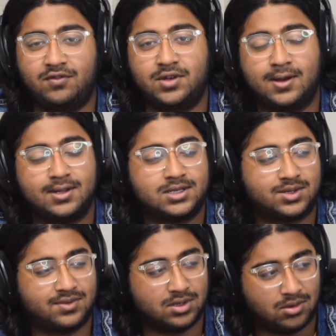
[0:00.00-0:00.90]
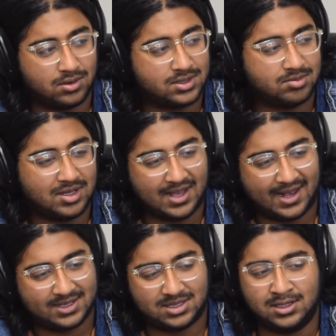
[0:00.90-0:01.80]
noticed over the course of the
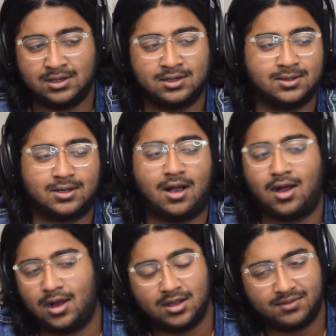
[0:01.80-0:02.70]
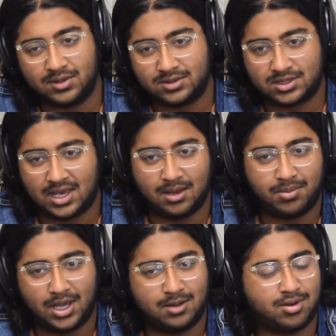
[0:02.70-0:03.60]
last year, like all of those
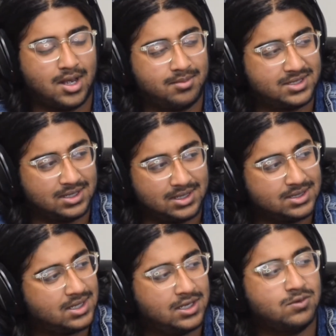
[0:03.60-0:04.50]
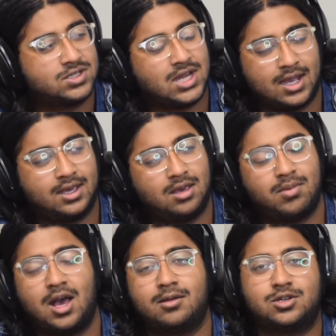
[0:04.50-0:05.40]
campaign promises that he was talking
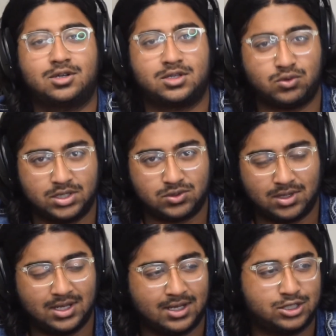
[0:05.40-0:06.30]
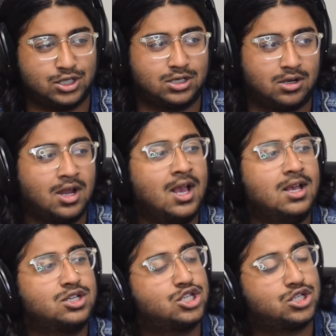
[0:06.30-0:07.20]
about during the 2020 election are
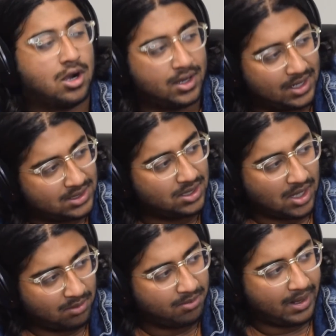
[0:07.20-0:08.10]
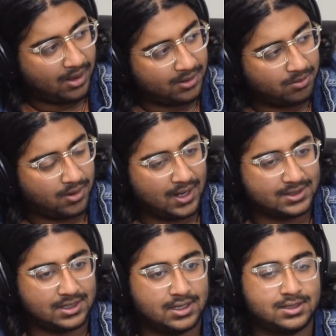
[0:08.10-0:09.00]
starting to come about in
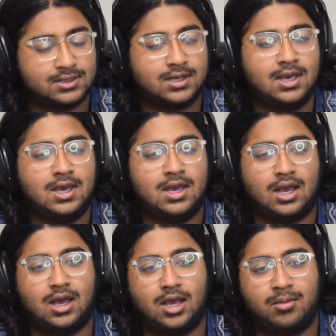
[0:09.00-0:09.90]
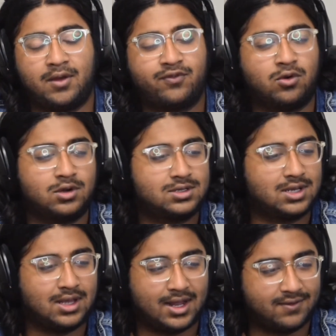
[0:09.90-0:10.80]
process. Of course, a
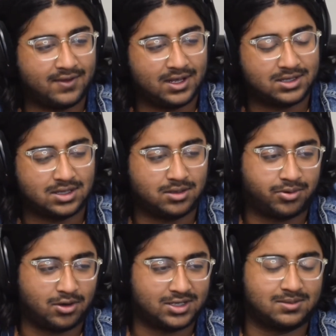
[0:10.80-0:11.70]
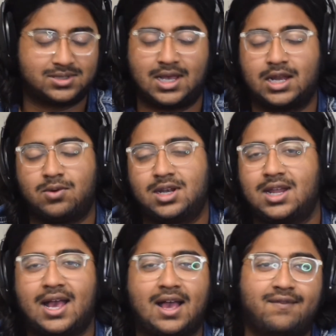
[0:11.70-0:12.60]
lot of us on the progressive side wanted to
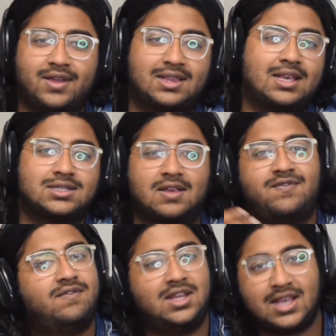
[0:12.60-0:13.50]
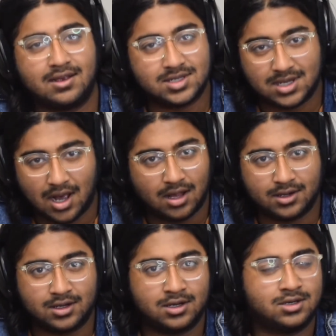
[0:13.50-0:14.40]
have like things like
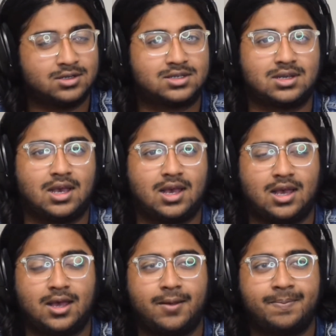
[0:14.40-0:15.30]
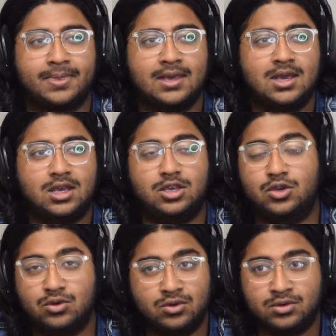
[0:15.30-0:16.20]
$50,000
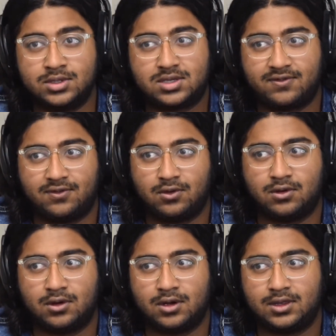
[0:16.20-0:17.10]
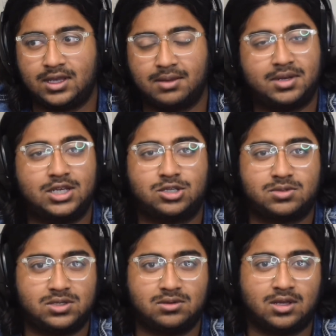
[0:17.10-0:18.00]
used for the elimination of
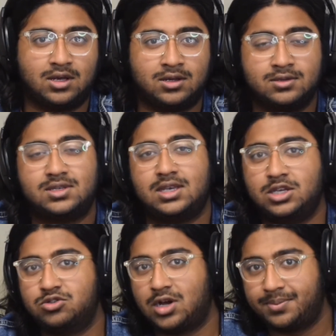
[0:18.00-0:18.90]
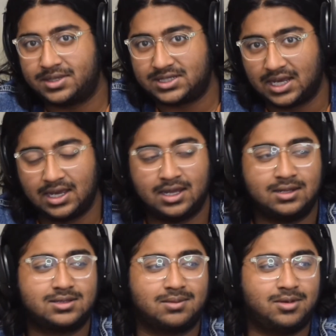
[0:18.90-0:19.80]
student loans. He dropped the
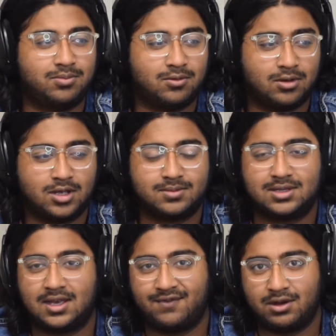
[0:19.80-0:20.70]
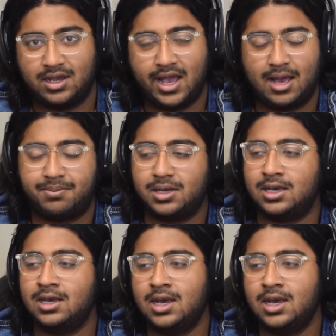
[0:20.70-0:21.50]
10. Some people woke up to that very happy.